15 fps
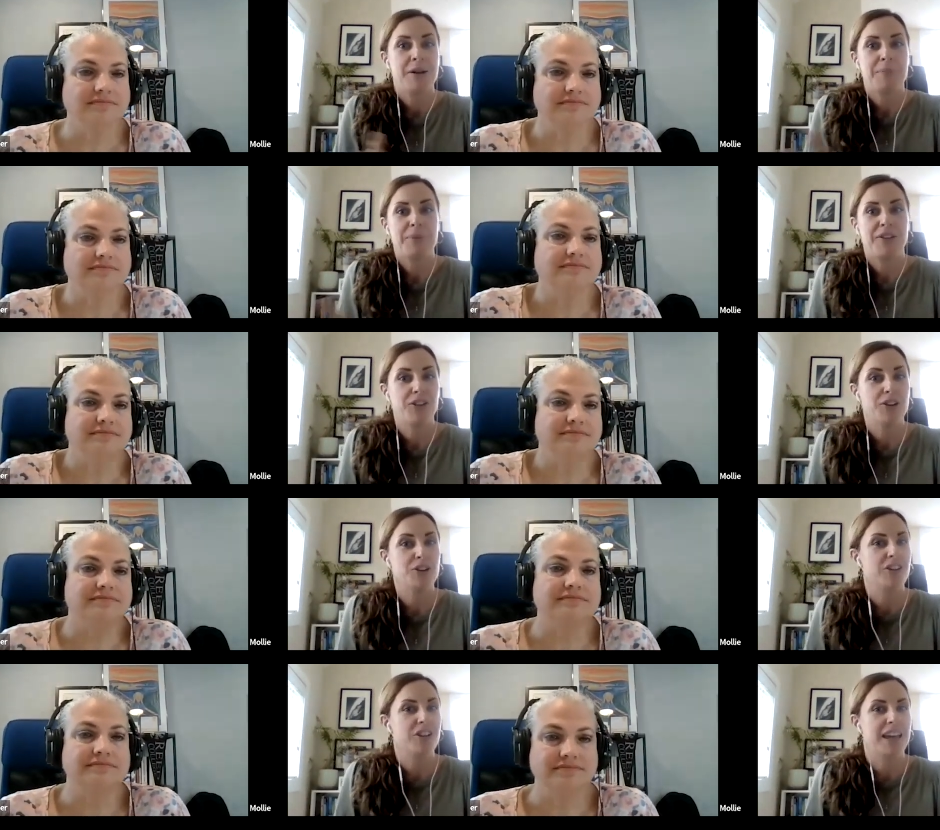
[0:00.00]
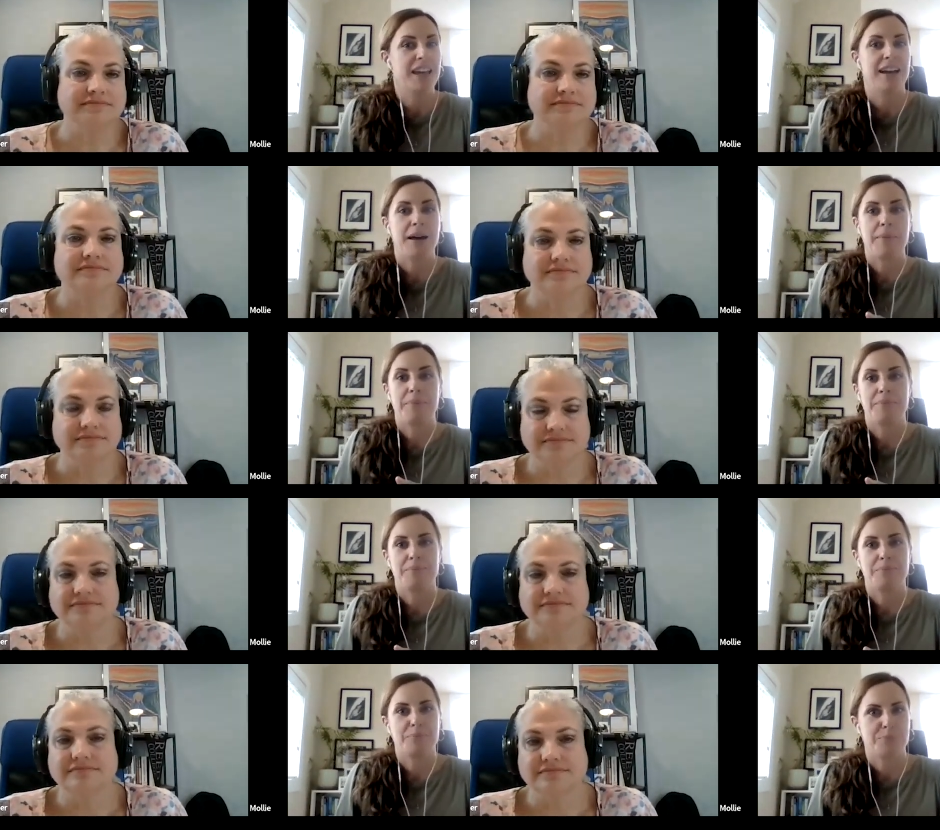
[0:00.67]
Speaker 1: But mm-hmm. if you're mm-hmm. looking at
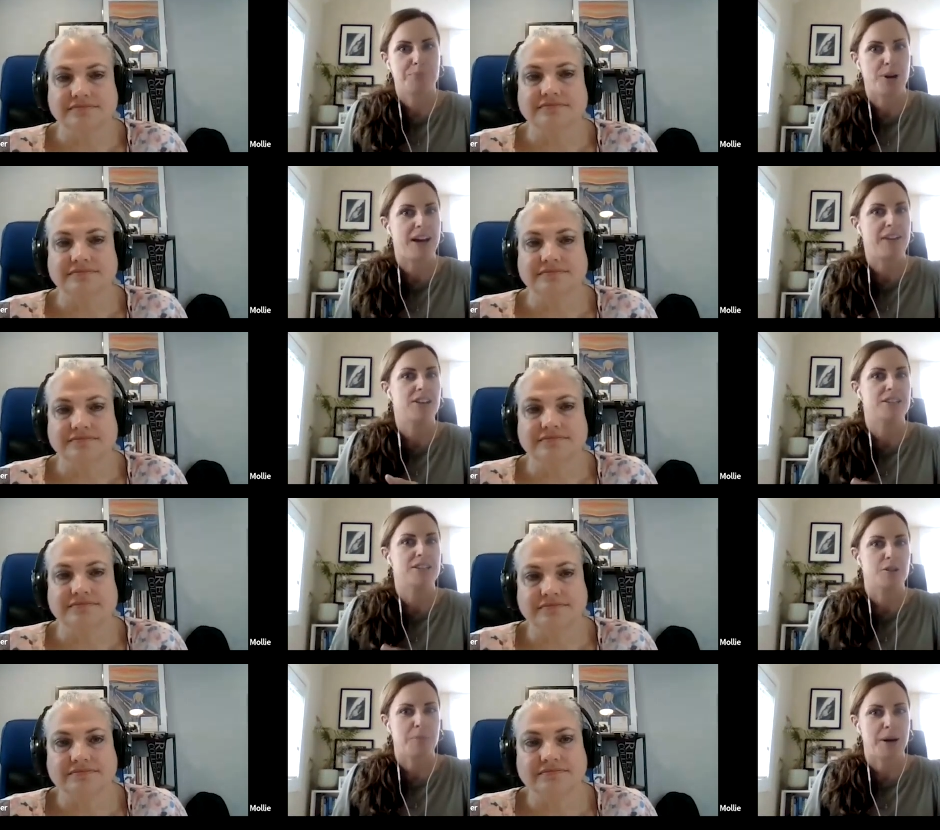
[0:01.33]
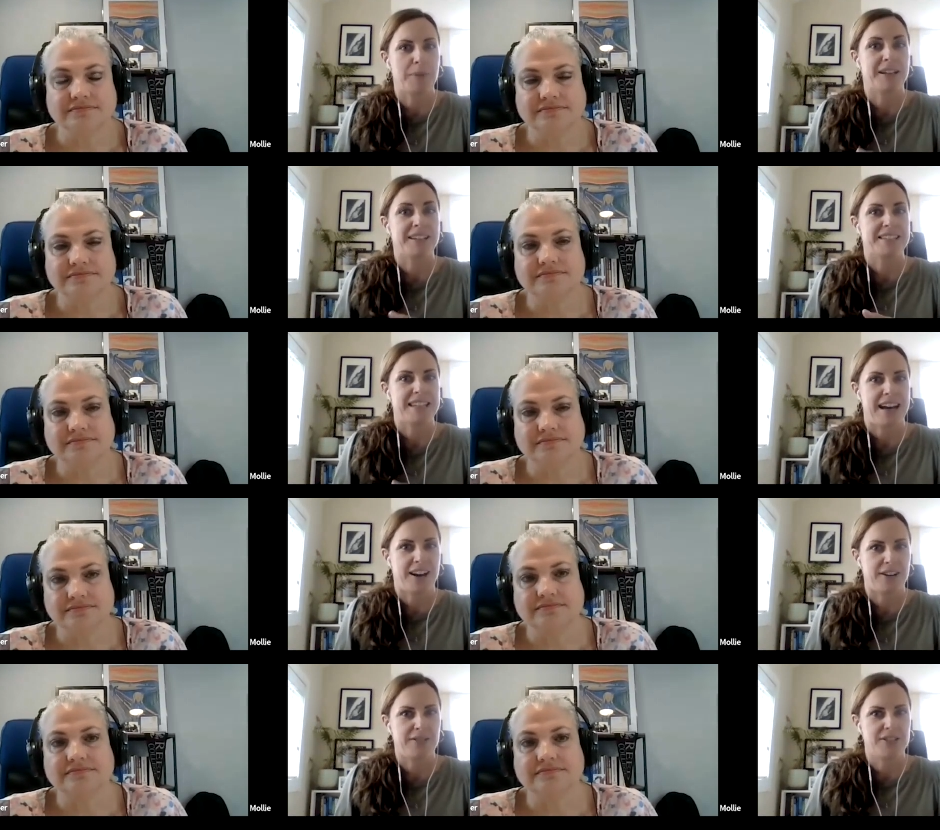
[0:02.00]
privates or publics
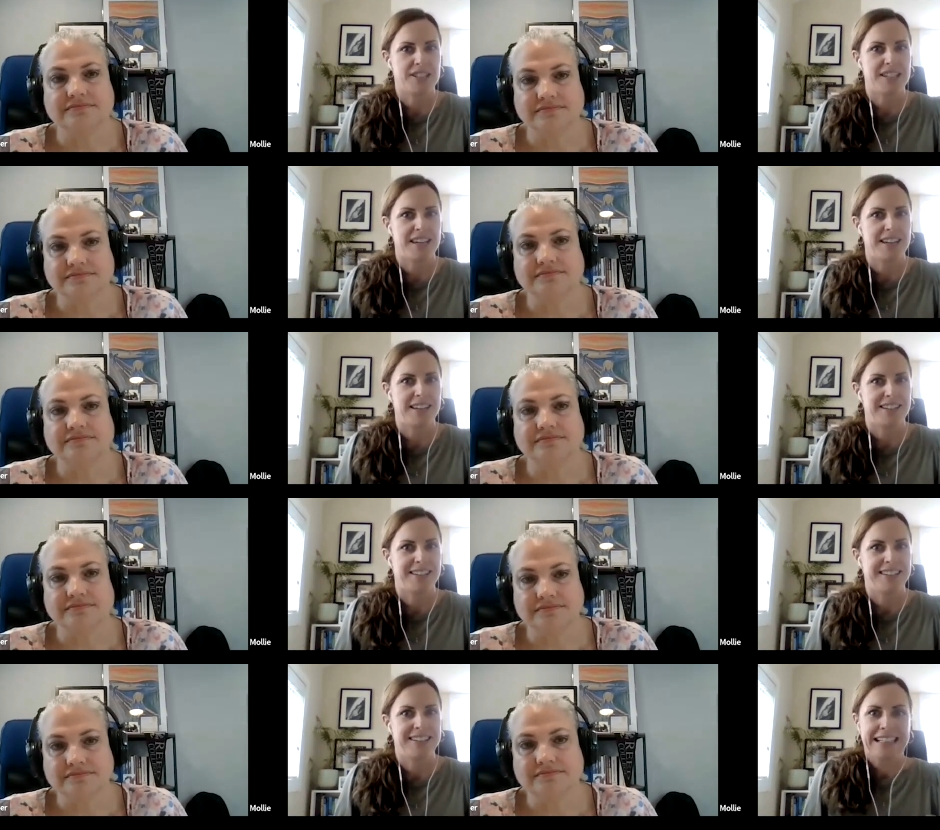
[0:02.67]
out of state,